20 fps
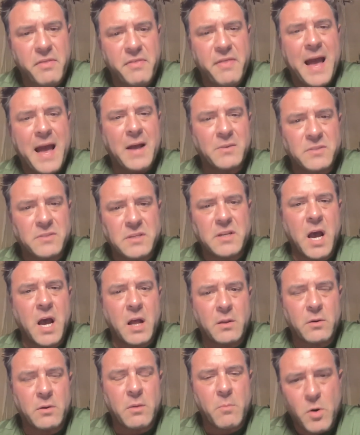
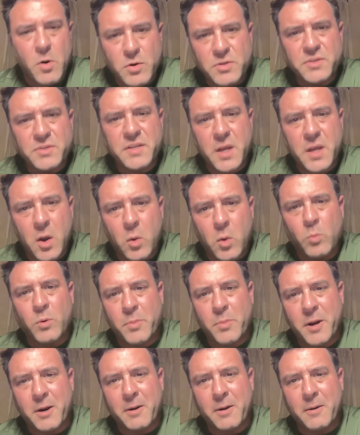$1,000 emergency home
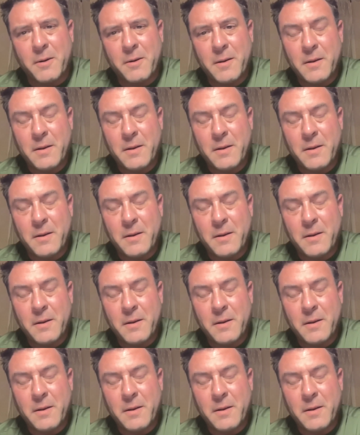repair.